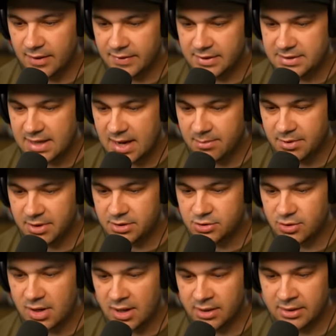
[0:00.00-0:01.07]
on the top of the
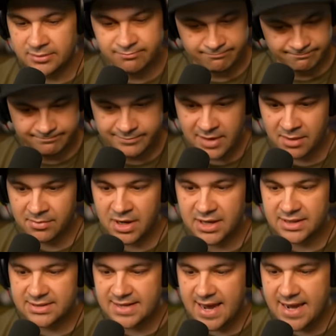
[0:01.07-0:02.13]
truck. I'm
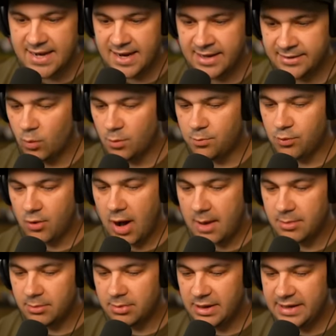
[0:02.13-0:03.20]
gonna take it. We'll
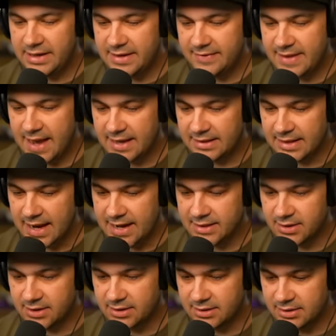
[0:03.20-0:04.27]
probably need that
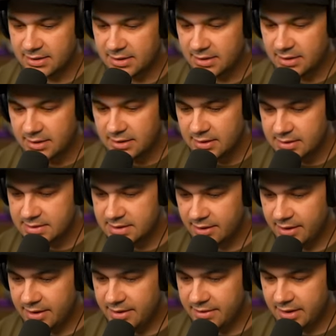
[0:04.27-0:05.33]
later. Is
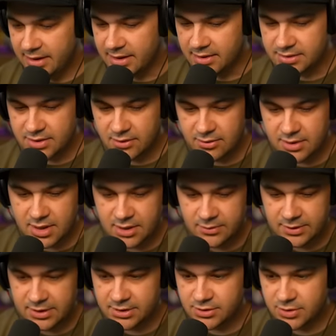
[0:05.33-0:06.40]
there anything else going on
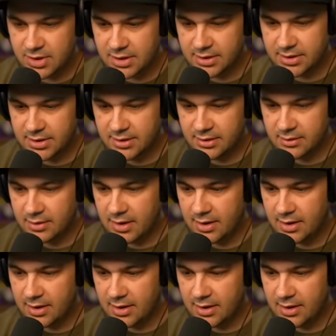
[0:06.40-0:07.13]
with the truck that...